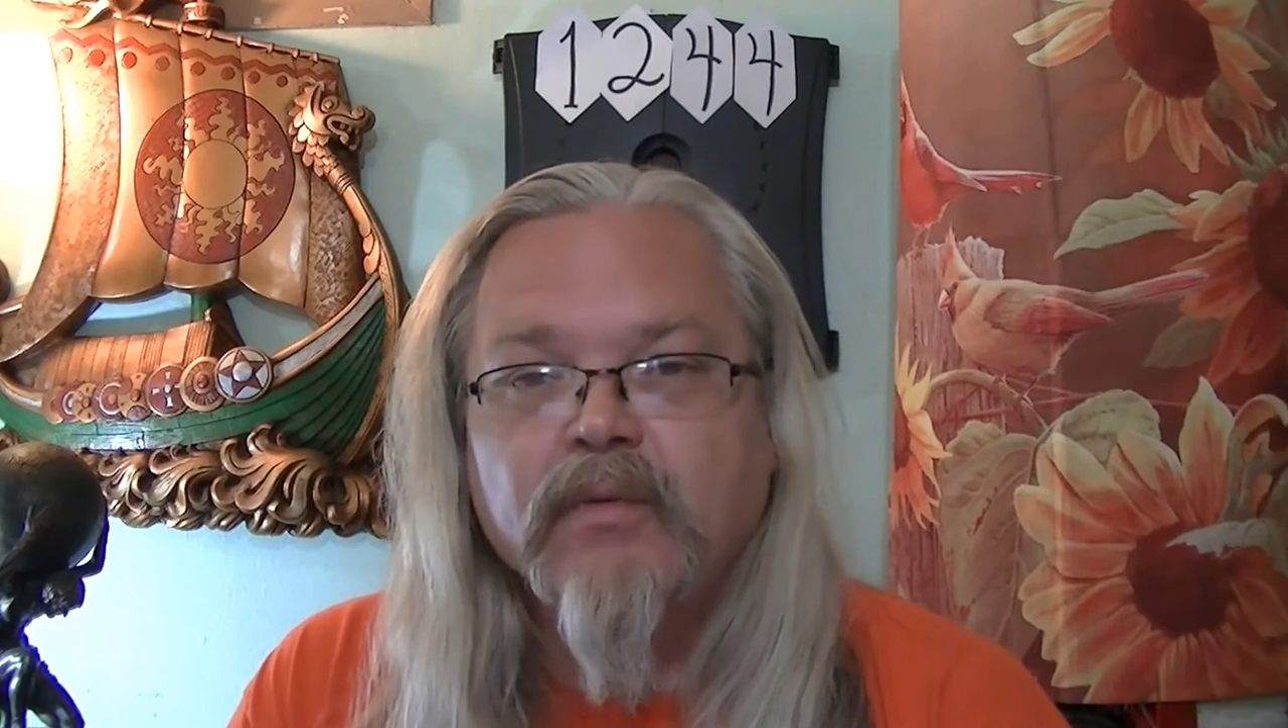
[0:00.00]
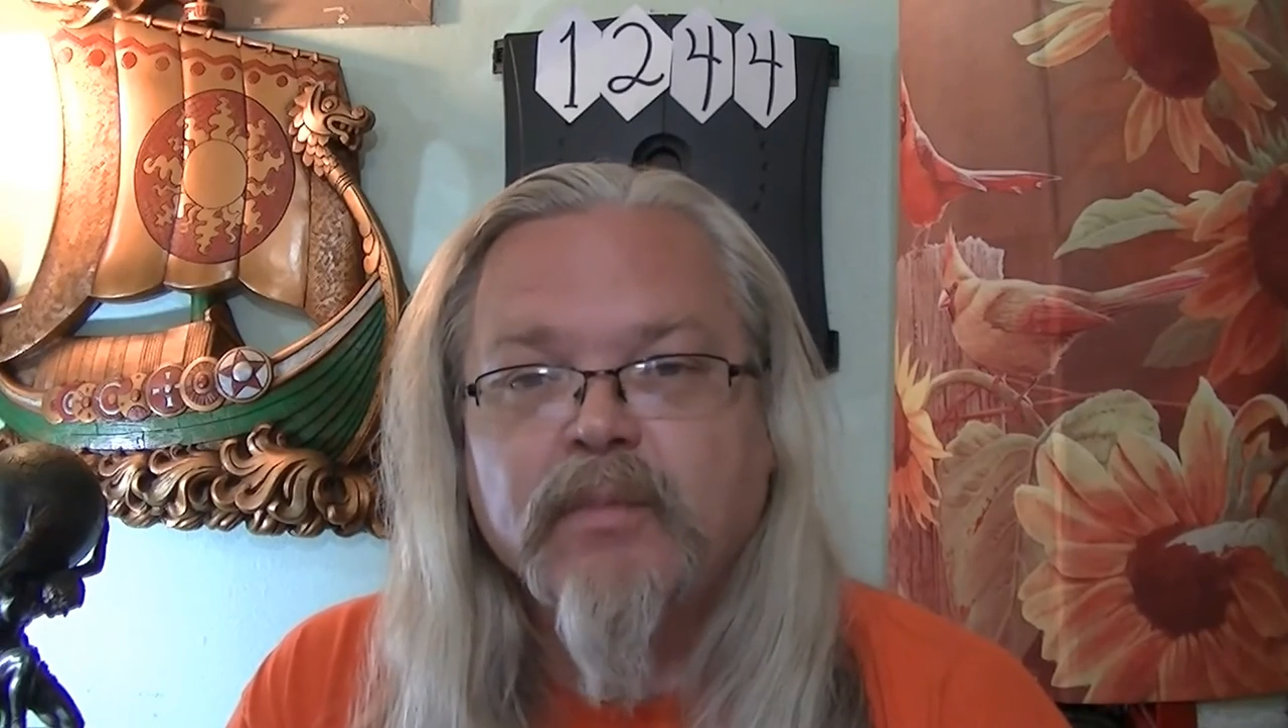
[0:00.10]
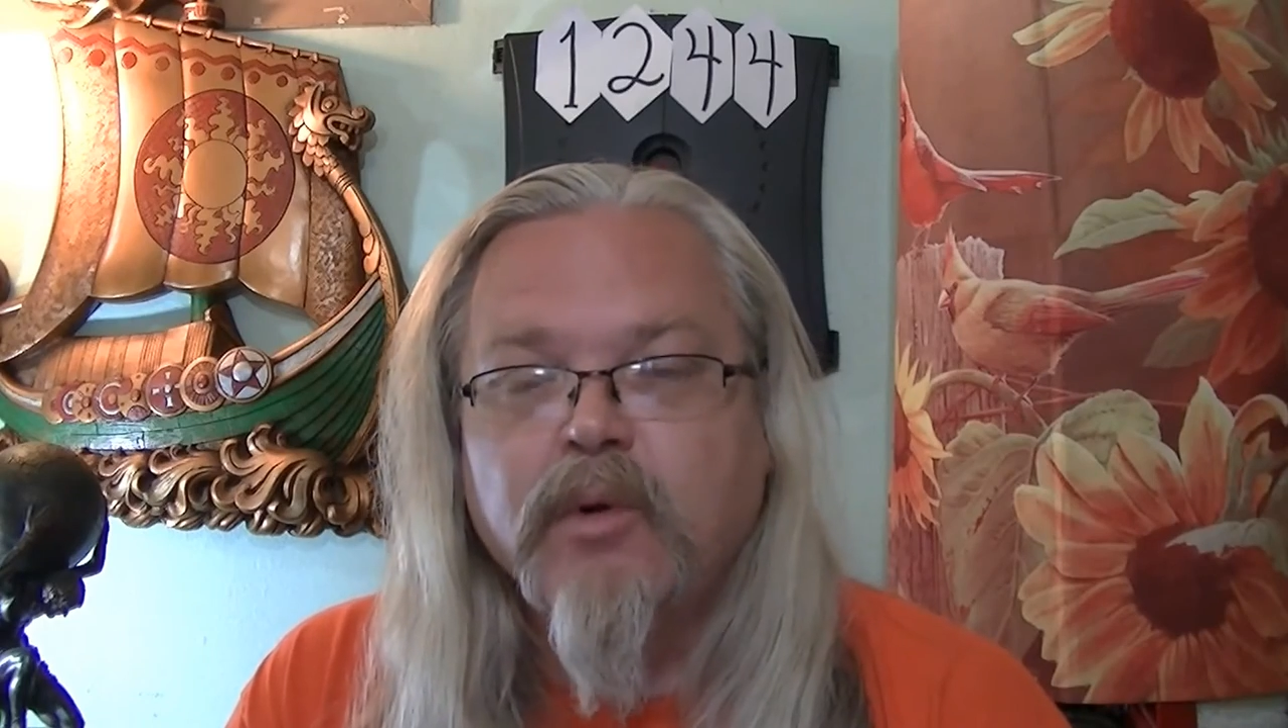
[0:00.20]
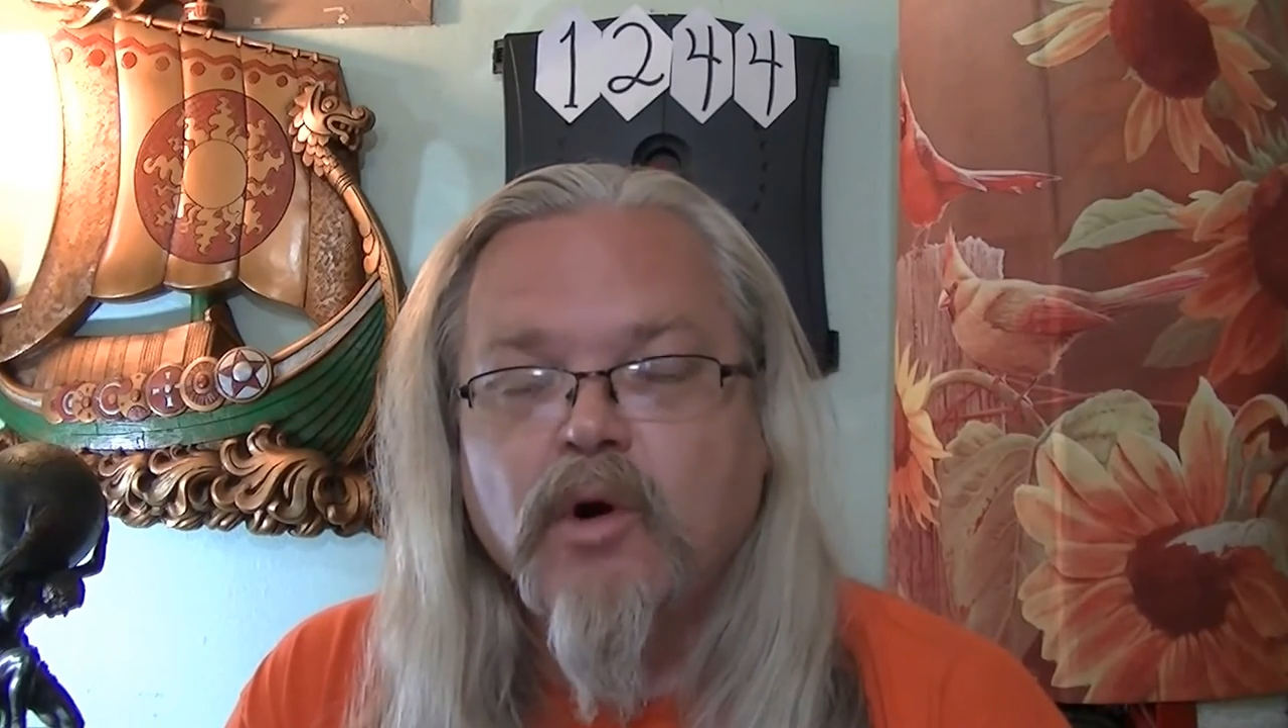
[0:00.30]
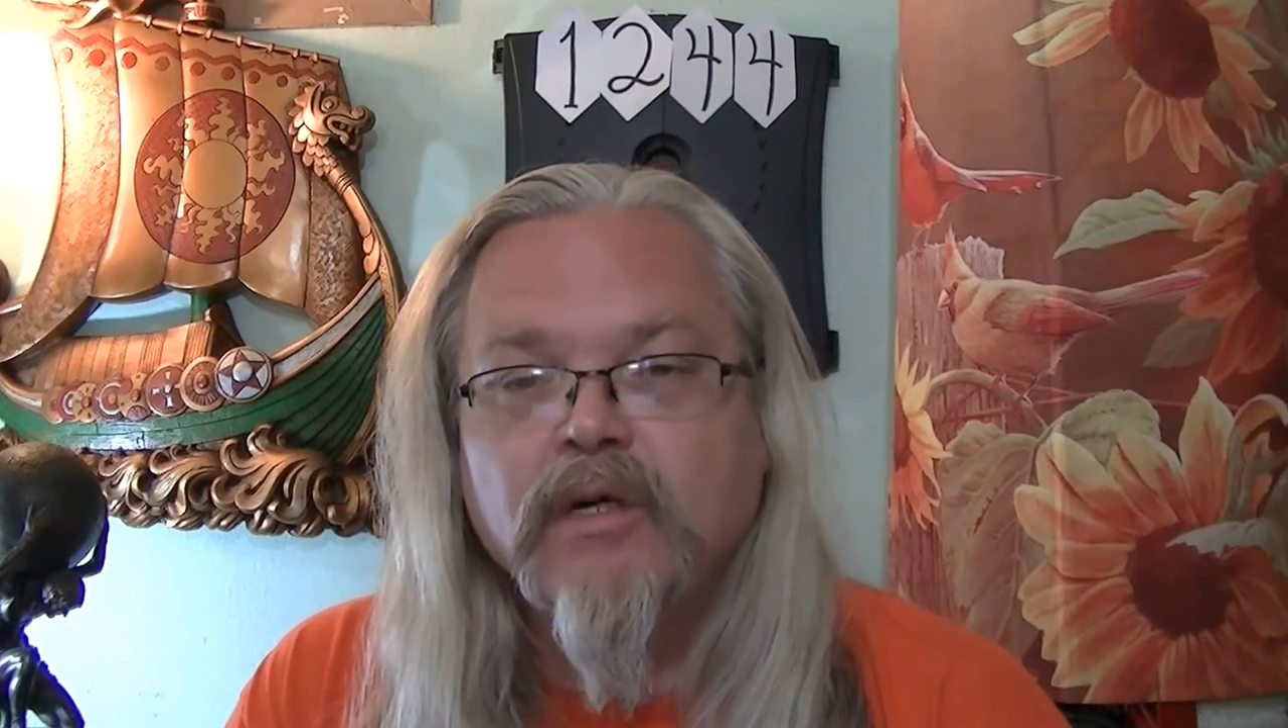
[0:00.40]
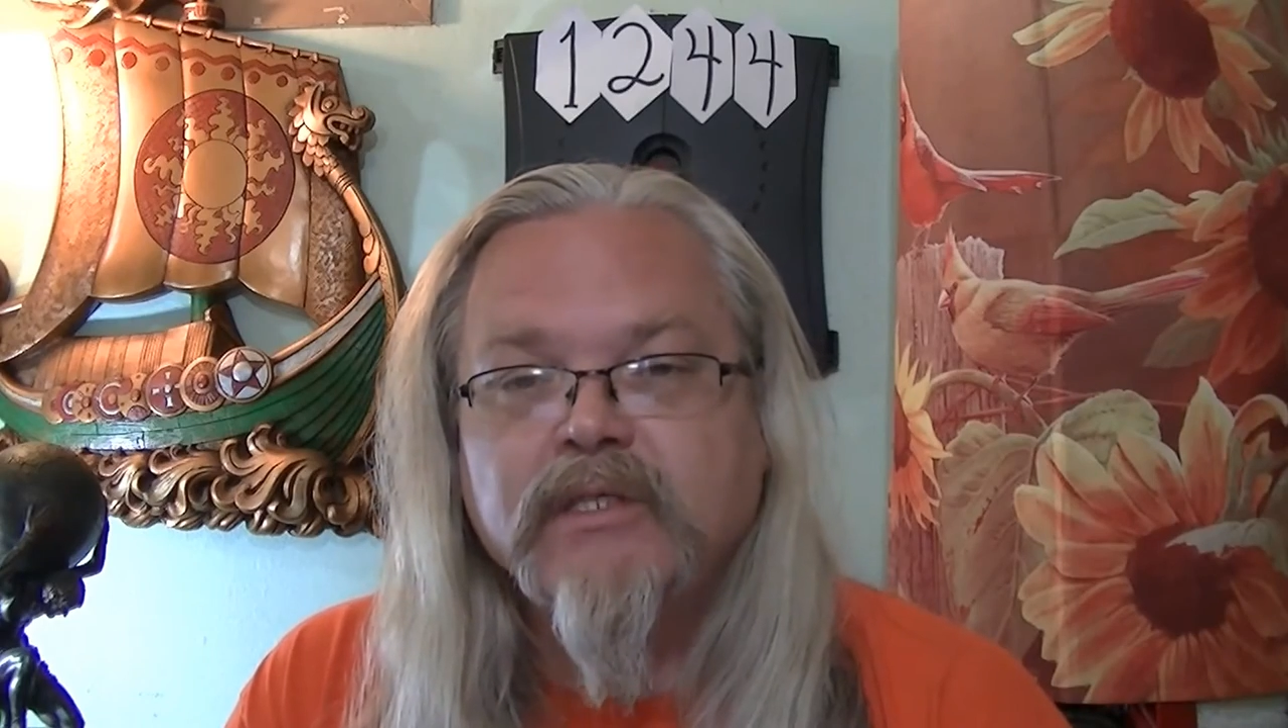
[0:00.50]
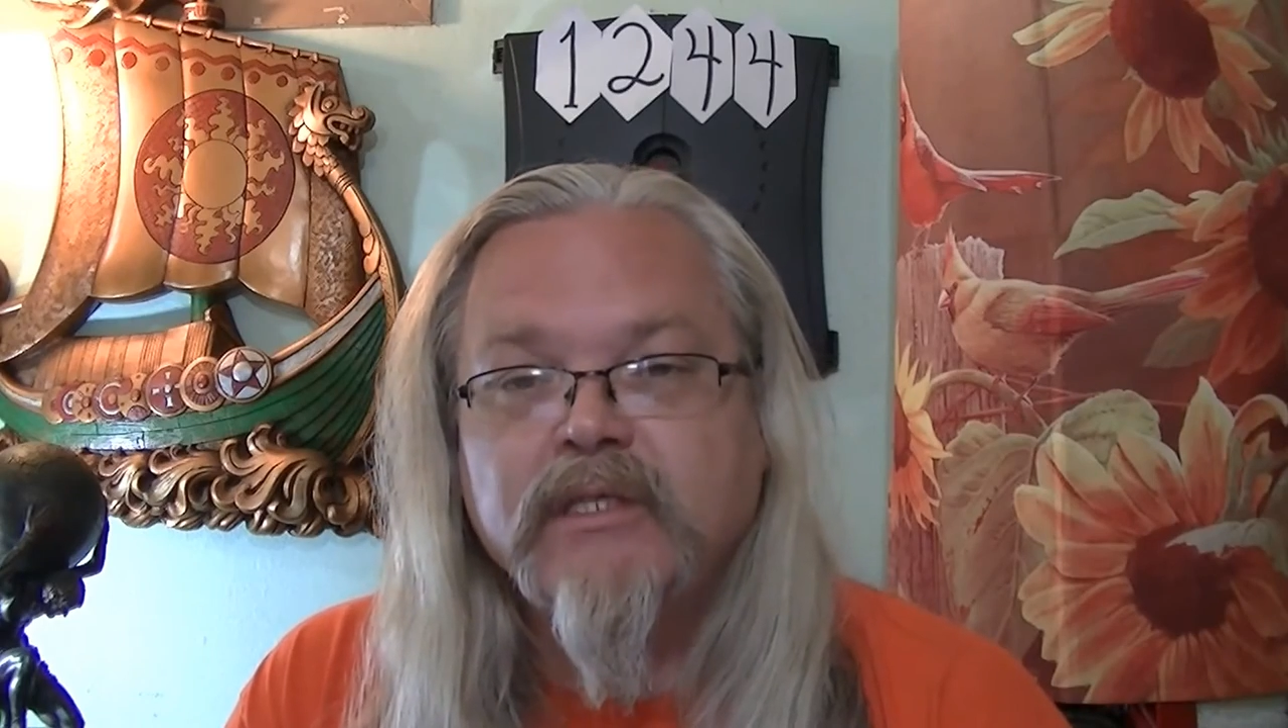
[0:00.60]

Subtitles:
reports.